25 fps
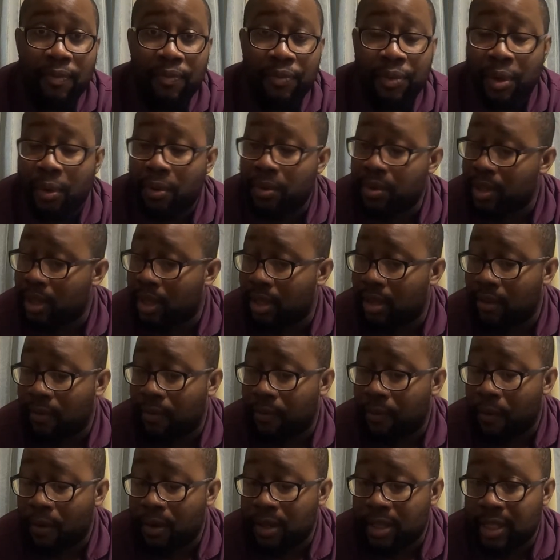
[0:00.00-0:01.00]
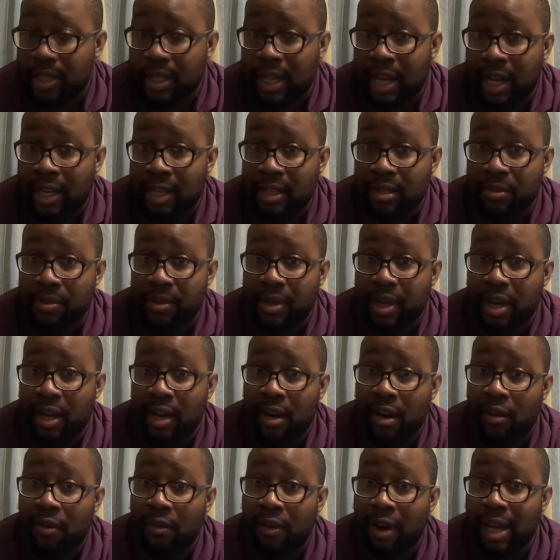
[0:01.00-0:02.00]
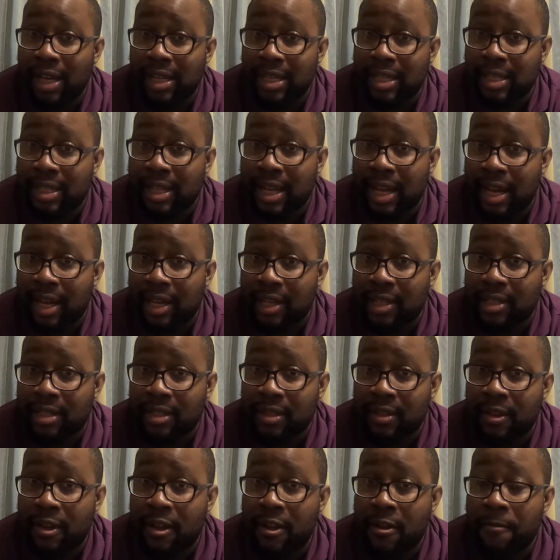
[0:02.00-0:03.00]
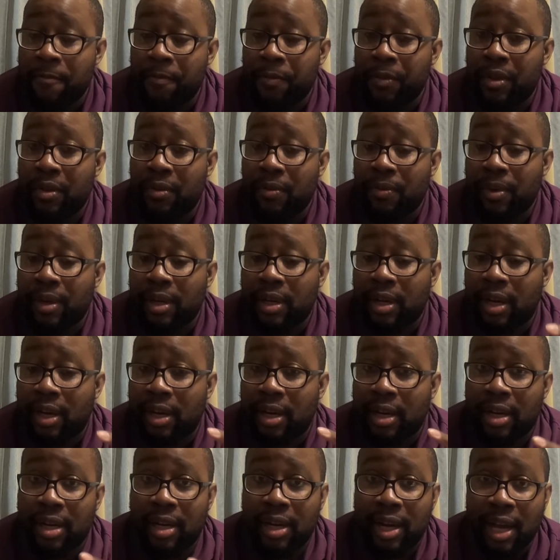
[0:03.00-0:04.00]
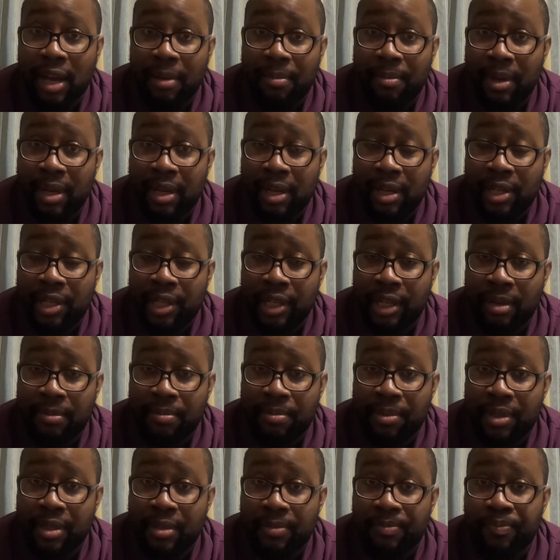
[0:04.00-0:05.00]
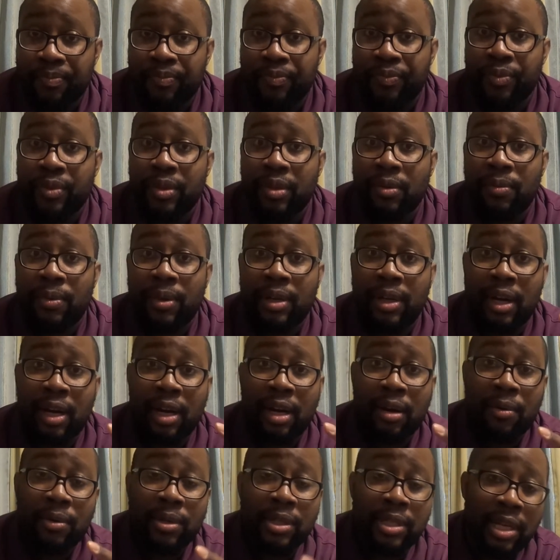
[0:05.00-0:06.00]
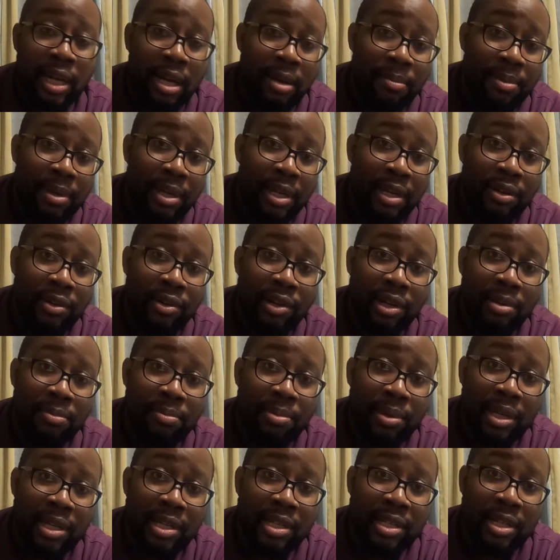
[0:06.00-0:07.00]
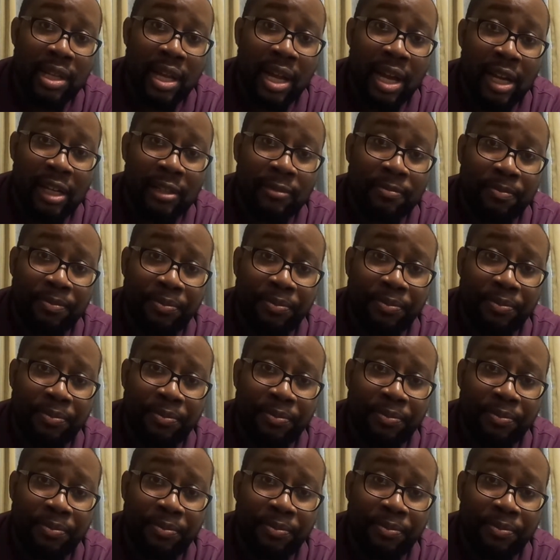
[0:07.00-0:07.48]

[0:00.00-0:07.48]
those are the 4 snacks. We got our rice snacks, we got our Ebi chips, we got our wasabi and green pea snack,